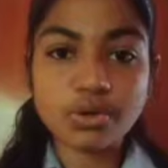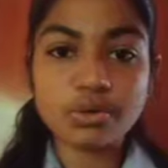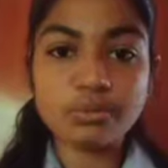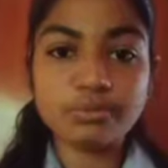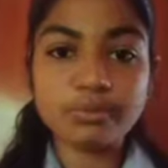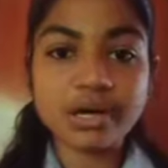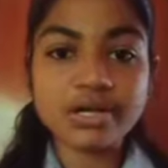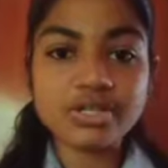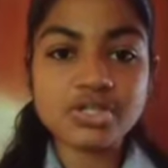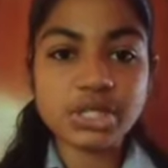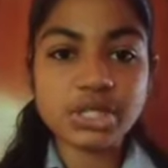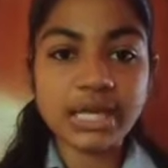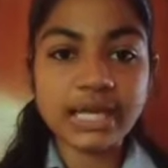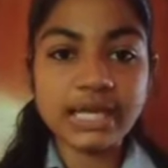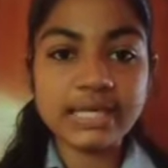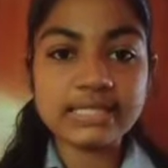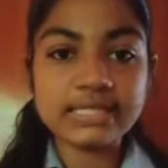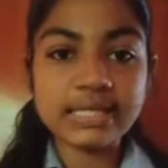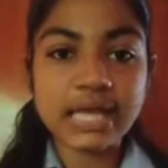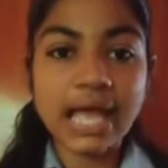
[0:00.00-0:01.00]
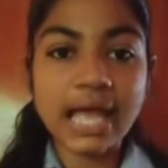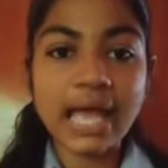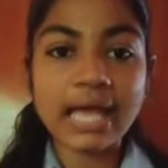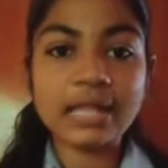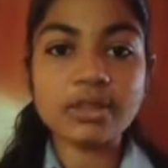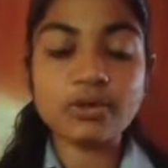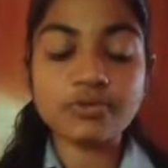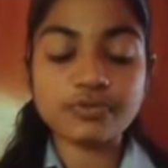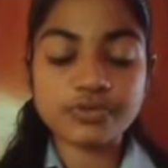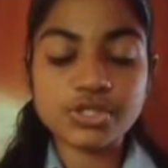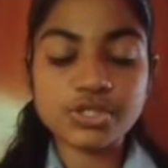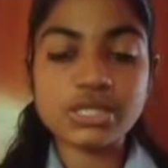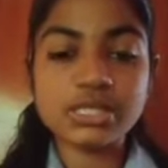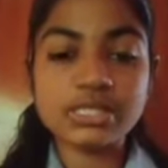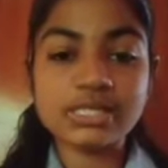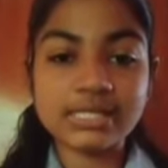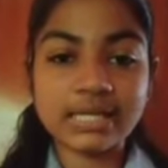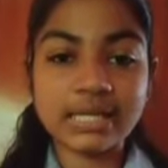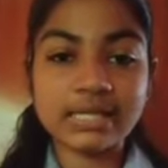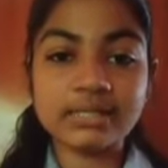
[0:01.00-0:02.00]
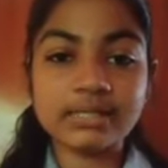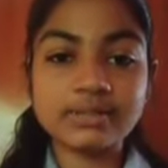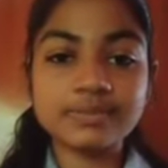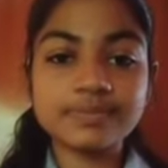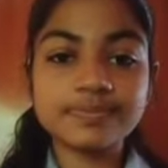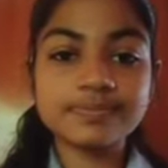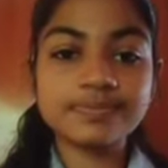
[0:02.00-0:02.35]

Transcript: on March 8, an official said.